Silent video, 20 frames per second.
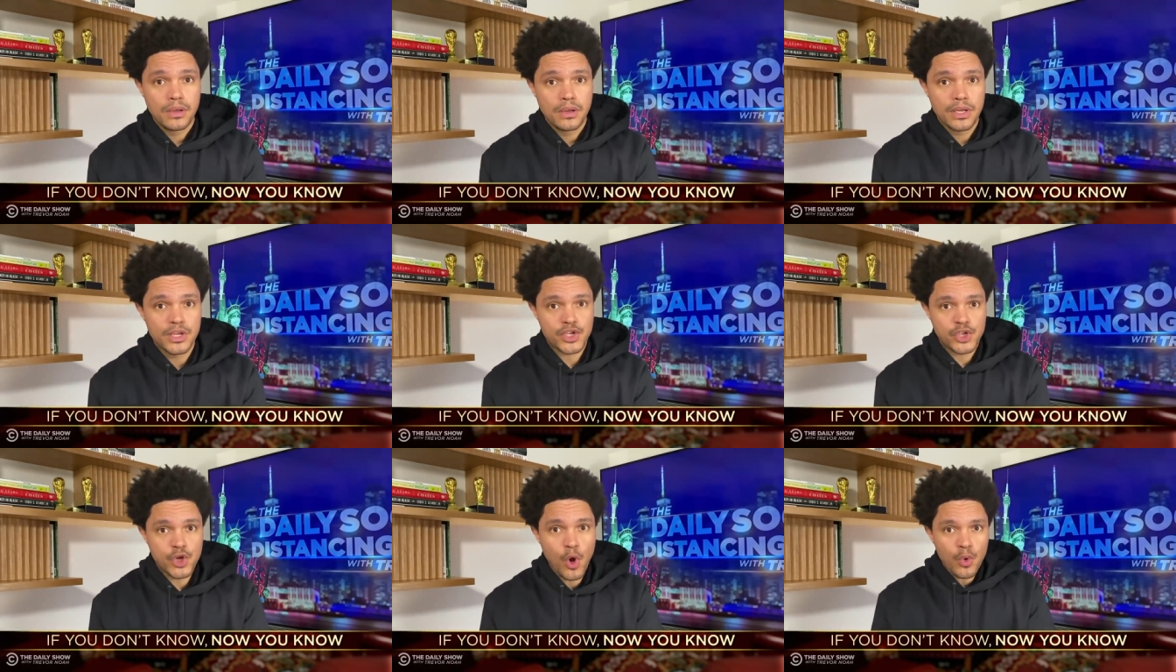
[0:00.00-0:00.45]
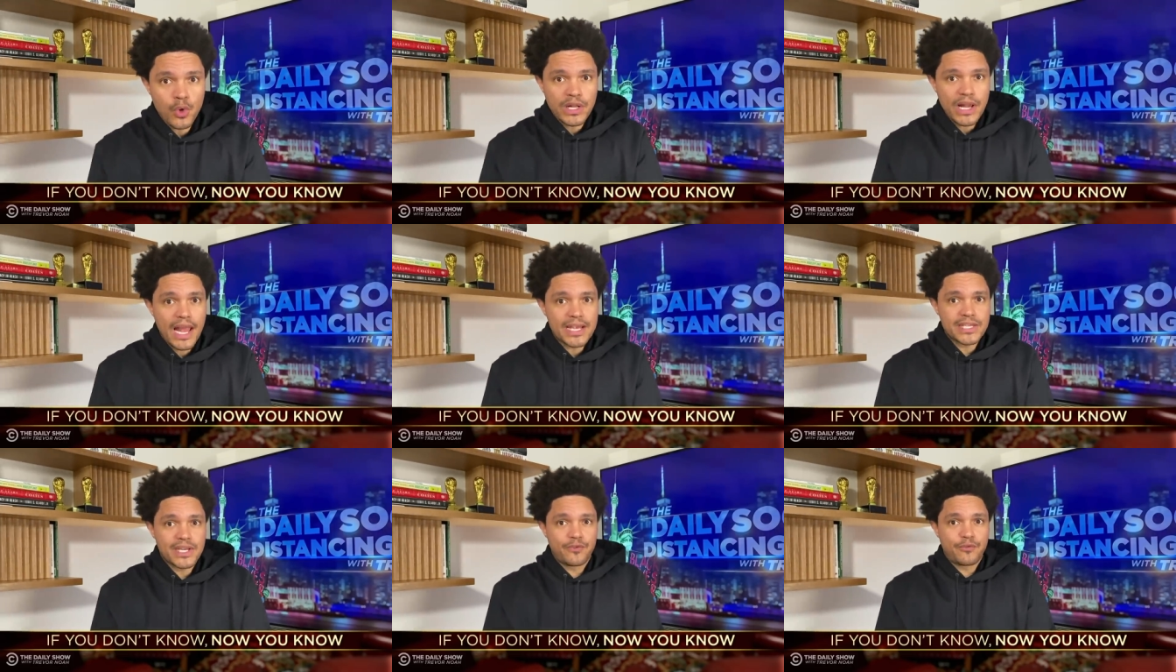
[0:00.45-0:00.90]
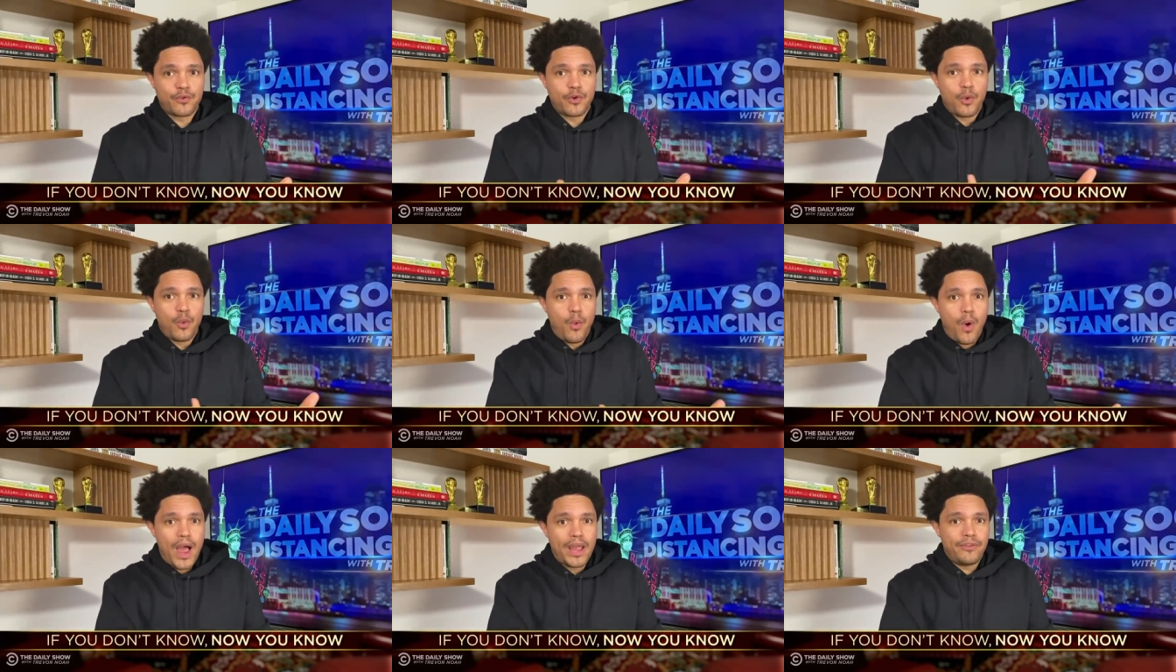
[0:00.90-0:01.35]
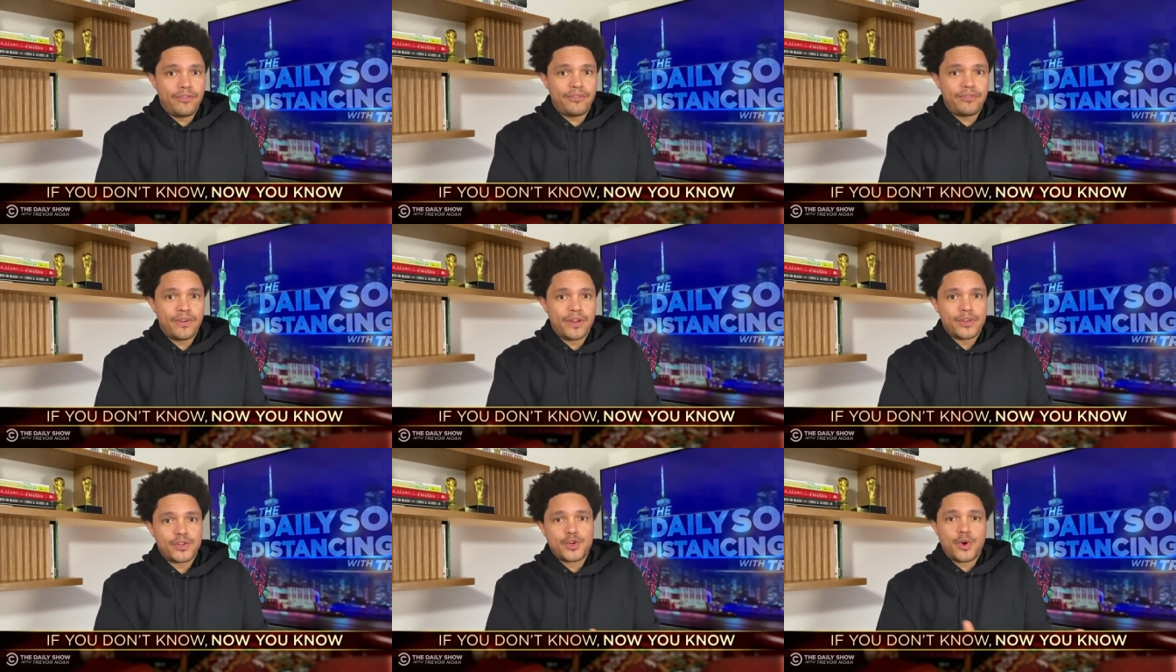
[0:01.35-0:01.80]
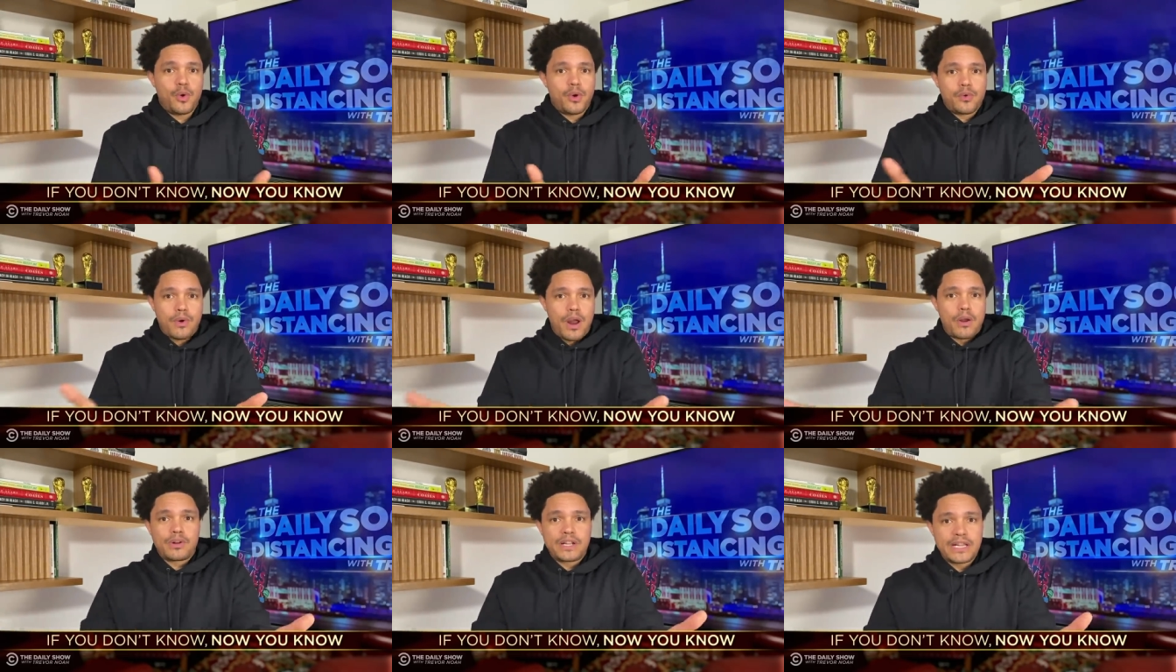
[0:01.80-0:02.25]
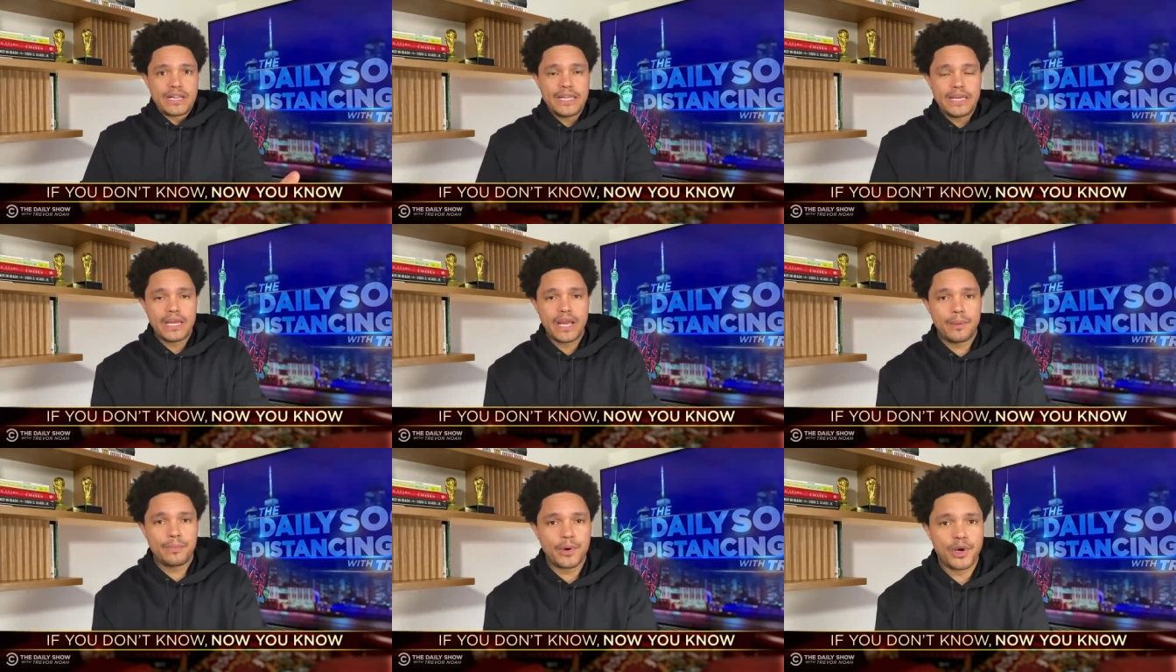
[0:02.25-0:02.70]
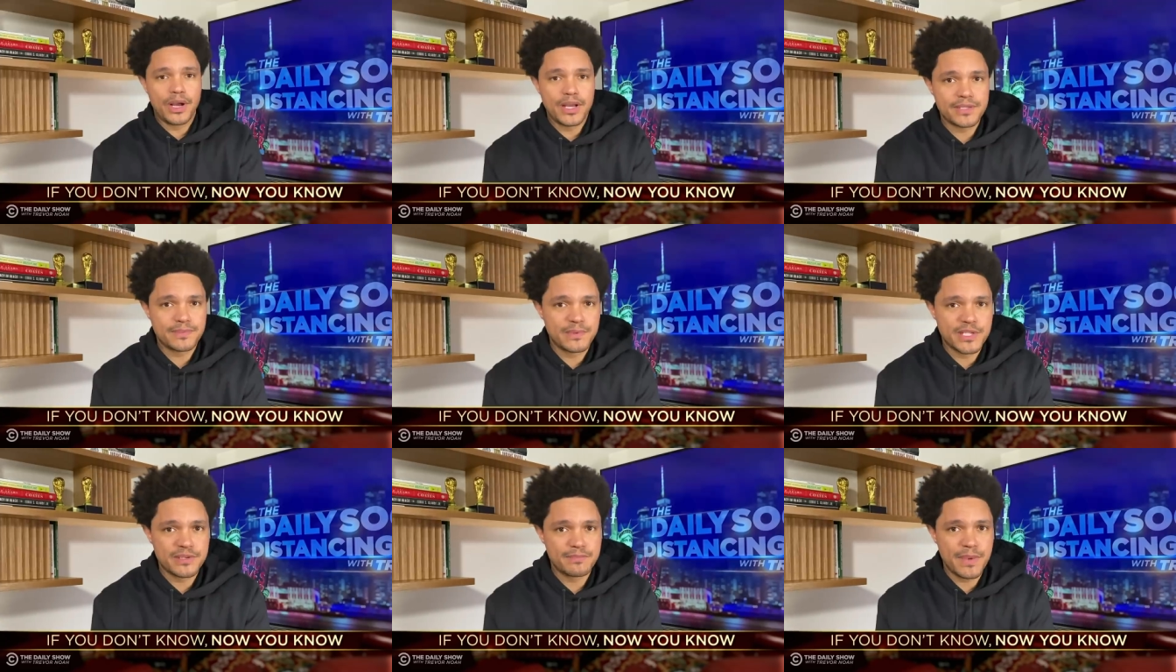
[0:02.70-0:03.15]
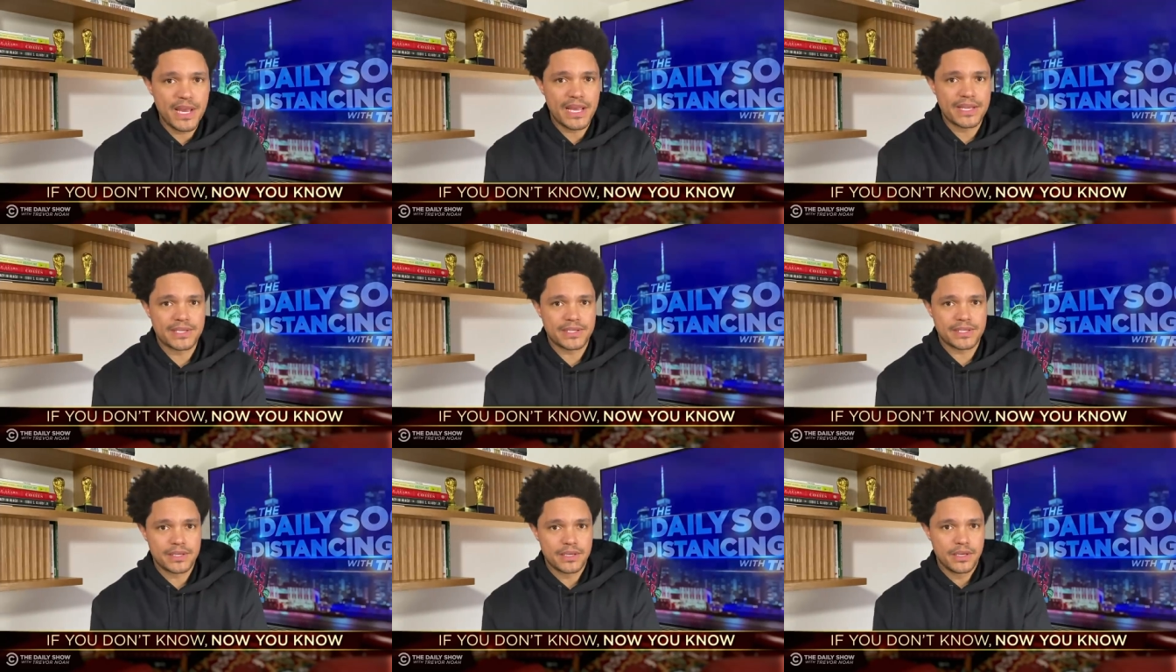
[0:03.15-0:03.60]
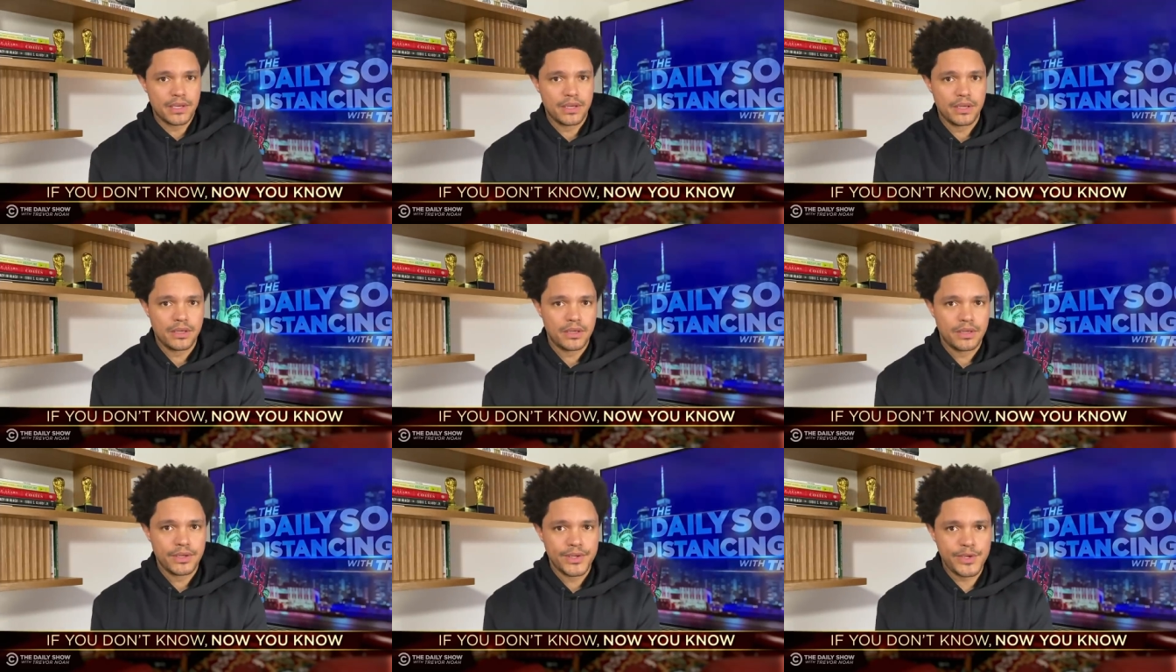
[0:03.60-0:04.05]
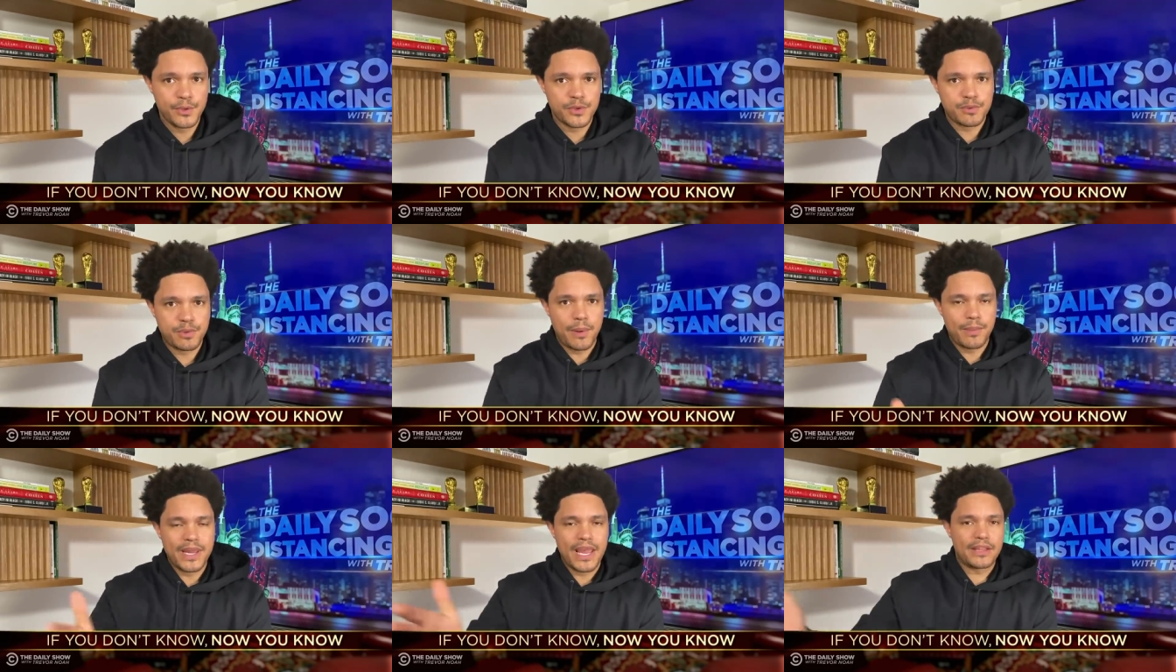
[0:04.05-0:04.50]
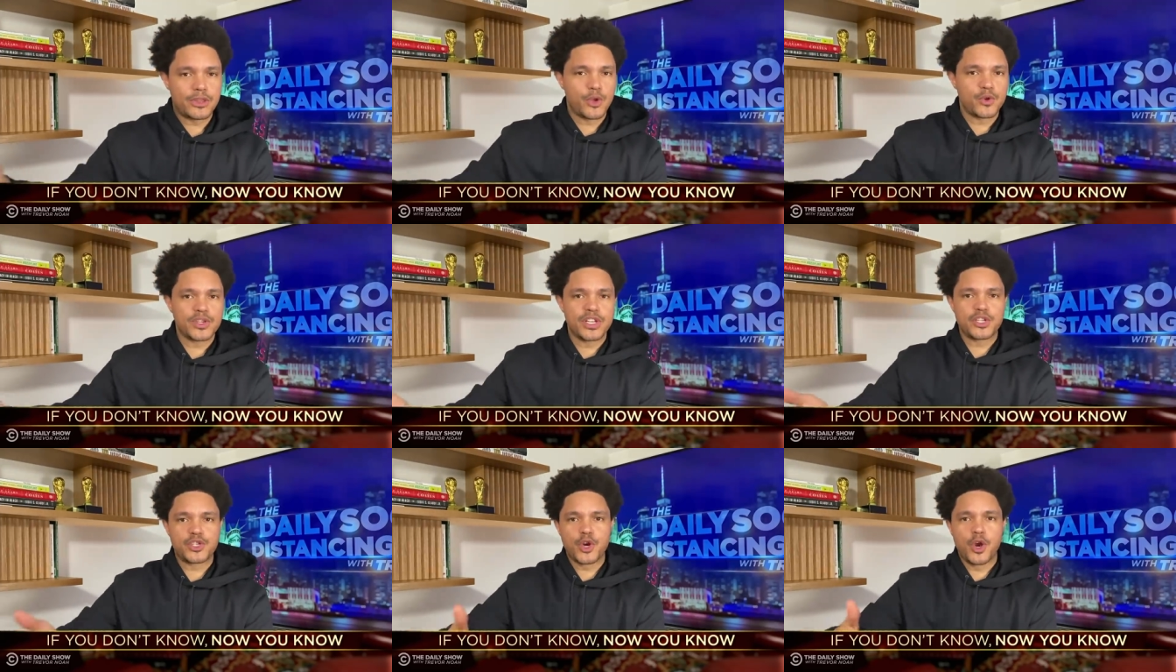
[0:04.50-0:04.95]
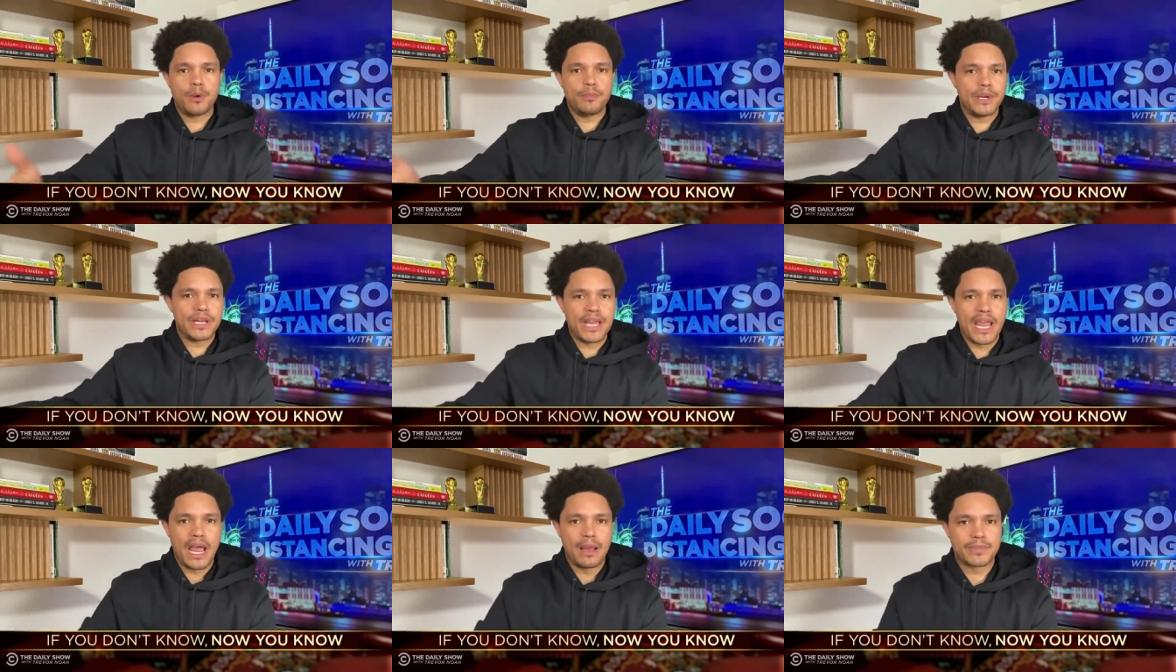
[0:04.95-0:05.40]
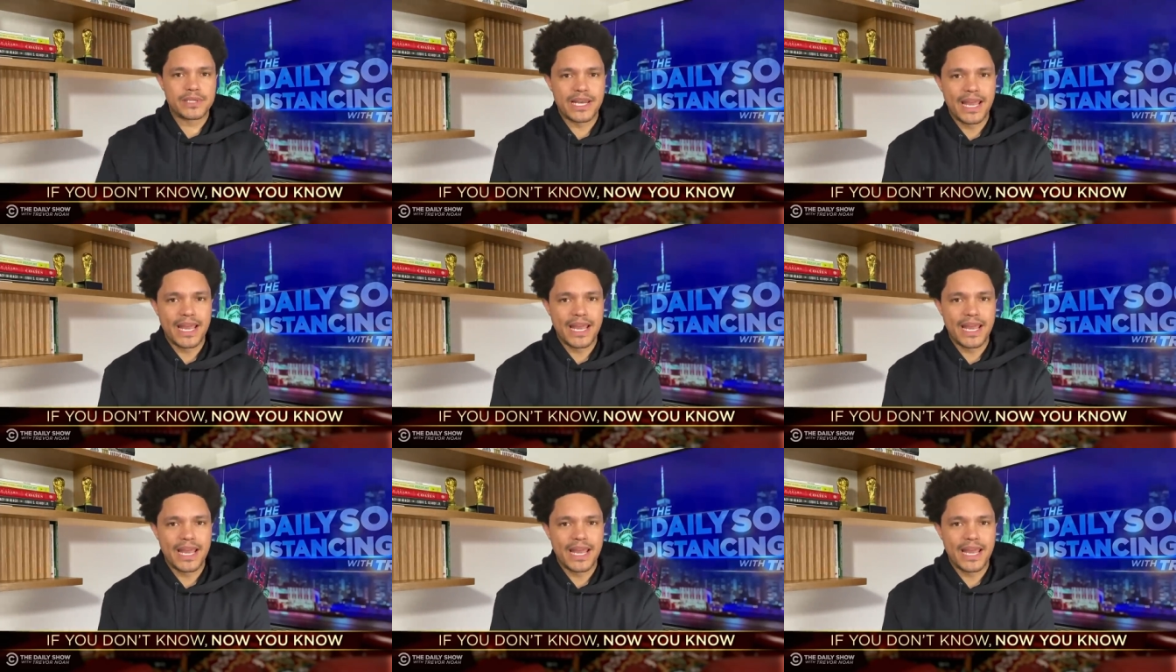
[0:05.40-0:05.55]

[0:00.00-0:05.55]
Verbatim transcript: It's so classic for a wife to go around cleaning up her husband's mess. She was probably at those internment camps